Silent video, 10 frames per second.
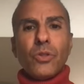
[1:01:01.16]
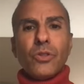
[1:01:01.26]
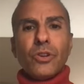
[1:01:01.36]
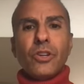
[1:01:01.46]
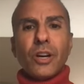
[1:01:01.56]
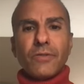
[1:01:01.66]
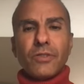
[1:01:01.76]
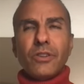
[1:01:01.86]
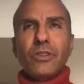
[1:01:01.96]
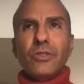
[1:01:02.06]
the
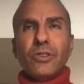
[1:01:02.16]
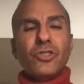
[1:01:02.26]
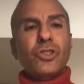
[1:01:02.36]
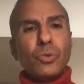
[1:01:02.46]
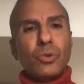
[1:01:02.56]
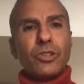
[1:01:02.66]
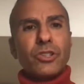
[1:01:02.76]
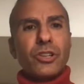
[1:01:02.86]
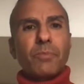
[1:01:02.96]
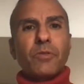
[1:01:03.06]
govern you know, the
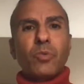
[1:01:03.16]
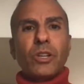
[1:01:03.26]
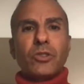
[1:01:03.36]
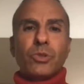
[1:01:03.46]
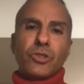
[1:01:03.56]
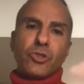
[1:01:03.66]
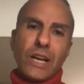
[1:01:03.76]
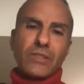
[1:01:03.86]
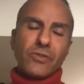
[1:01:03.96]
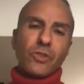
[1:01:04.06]
stewardship of which was
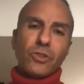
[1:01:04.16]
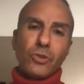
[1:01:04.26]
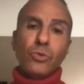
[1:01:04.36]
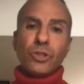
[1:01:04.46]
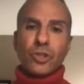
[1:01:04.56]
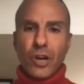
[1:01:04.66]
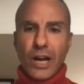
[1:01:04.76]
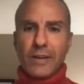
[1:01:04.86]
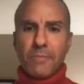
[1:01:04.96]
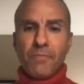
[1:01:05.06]
transferred to the
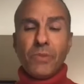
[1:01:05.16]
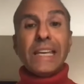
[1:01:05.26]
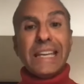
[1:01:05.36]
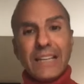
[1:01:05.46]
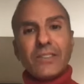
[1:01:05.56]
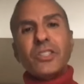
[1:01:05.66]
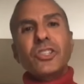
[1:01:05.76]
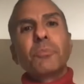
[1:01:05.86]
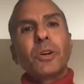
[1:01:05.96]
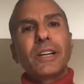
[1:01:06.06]
tribe in the
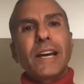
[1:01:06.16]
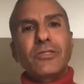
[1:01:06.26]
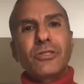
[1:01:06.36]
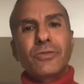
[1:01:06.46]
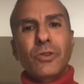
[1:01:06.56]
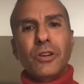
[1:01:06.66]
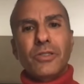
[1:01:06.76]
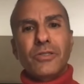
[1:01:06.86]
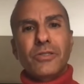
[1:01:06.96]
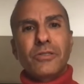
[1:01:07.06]
Chippewa National
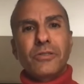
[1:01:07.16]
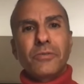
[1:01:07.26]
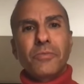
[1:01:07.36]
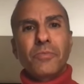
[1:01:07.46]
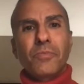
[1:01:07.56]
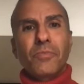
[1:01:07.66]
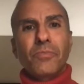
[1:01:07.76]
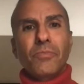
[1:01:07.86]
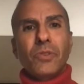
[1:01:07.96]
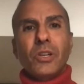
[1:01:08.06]
Forest.
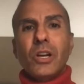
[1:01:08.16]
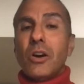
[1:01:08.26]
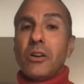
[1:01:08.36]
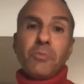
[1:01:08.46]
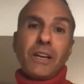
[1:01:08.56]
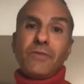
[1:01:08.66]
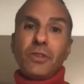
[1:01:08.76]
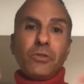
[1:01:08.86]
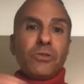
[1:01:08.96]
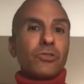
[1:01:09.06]
Now, in my
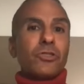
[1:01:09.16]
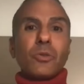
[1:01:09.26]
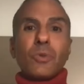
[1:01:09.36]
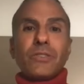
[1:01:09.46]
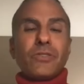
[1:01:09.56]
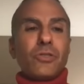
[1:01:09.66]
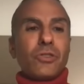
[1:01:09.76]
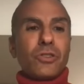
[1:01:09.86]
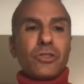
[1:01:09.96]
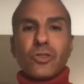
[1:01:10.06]
view, there's no reason you
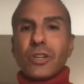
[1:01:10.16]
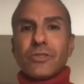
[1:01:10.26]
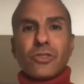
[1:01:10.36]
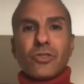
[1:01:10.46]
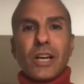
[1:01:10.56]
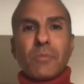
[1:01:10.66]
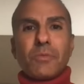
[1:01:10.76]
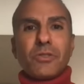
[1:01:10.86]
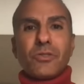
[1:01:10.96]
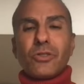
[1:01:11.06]
couldn't trust the
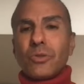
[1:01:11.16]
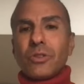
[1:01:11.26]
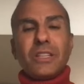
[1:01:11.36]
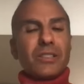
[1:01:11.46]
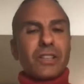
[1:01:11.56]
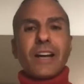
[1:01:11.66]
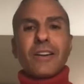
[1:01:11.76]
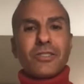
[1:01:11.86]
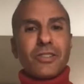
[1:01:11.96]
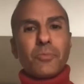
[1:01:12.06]
tribe to steward the
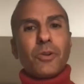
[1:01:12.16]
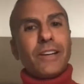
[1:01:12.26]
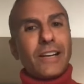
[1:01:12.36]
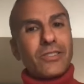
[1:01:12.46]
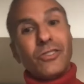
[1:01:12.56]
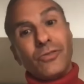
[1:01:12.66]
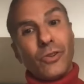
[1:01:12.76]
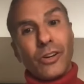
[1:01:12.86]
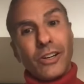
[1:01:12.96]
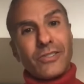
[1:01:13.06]
entire Chippewa National
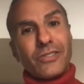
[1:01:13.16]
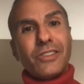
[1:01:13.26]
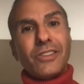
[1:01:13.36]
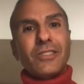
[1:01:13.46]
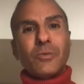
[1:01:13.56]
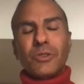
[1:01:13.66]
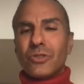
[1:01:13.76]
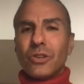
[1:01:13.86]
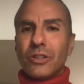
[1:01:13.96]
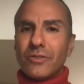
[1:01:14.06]
Forest as a
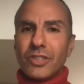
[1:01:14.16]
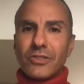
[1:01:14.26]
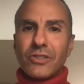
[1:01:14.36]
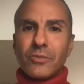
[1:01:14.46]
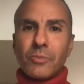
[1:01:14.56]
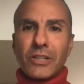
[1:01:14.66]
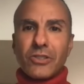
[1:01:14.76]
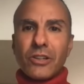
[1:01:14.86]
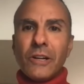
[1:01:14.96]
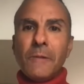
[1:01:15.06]
restorative justice
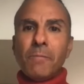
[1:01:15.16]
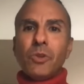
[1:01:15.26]
measure.